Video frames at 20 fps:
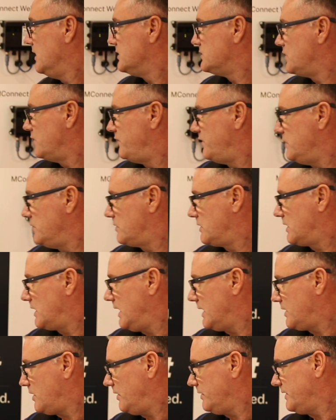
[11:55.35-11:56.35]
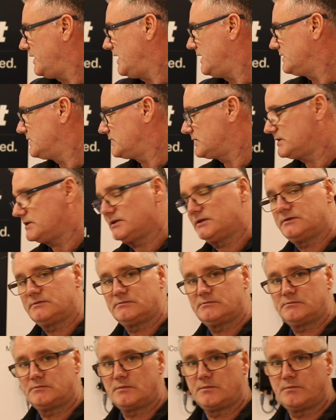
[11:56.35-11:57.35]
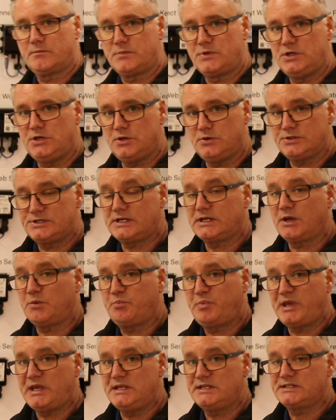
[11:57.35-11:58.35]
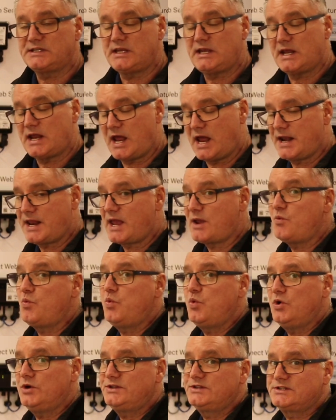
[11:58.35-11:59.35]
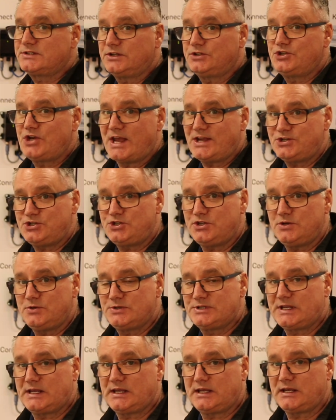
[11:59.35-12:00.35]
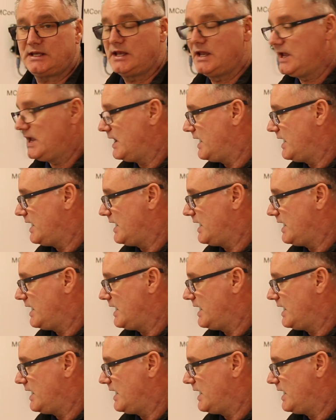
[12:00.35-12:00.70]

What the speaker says: So if you click on this using a PC, and I would suggest using